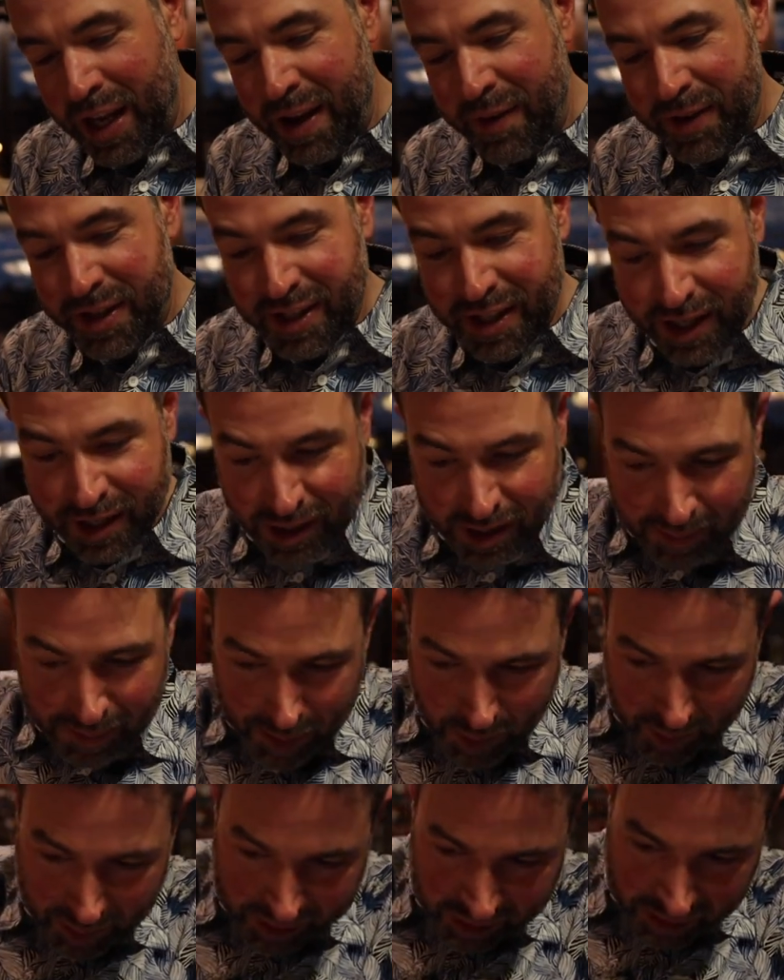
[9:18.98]
okay if it's extra
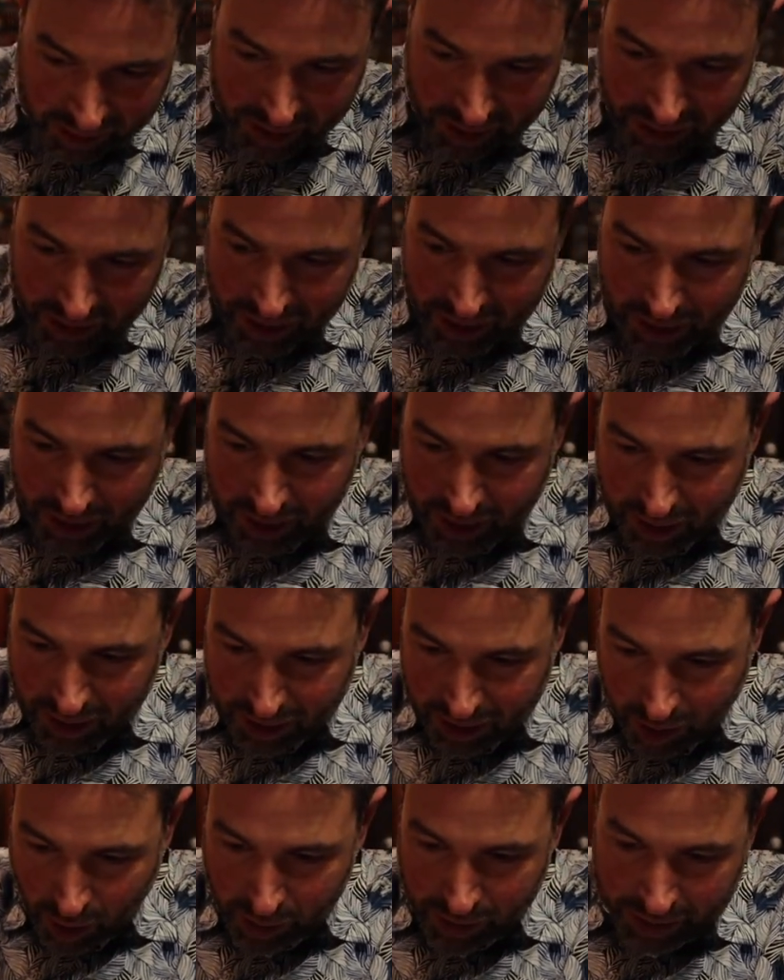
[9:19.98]
moving.
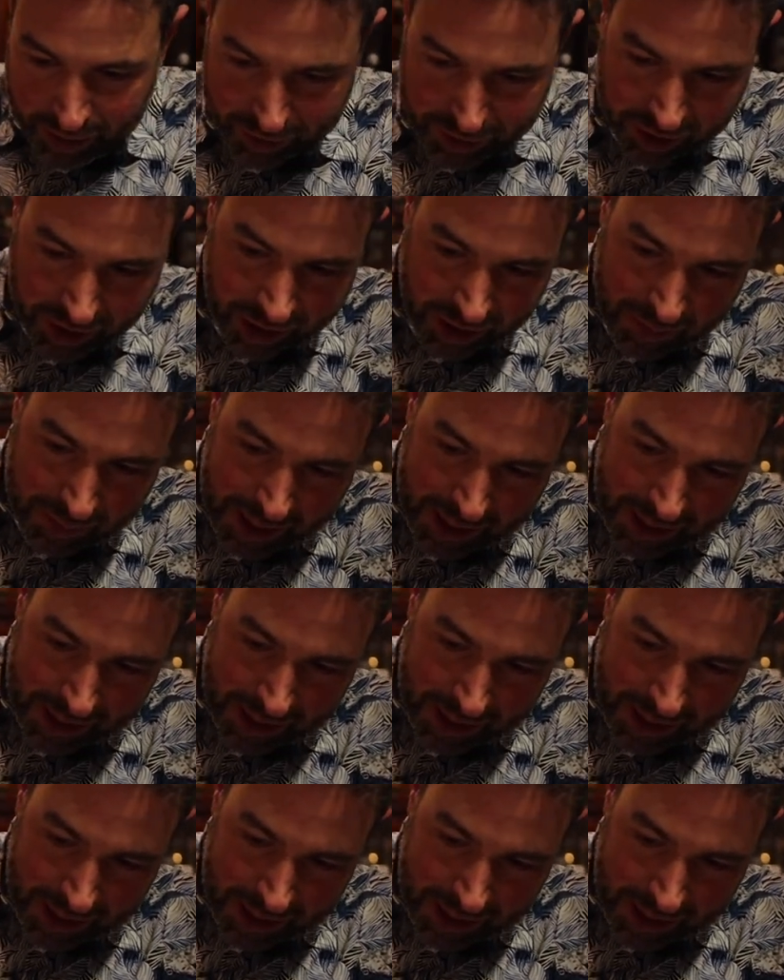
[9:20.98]
Oh, that looks good to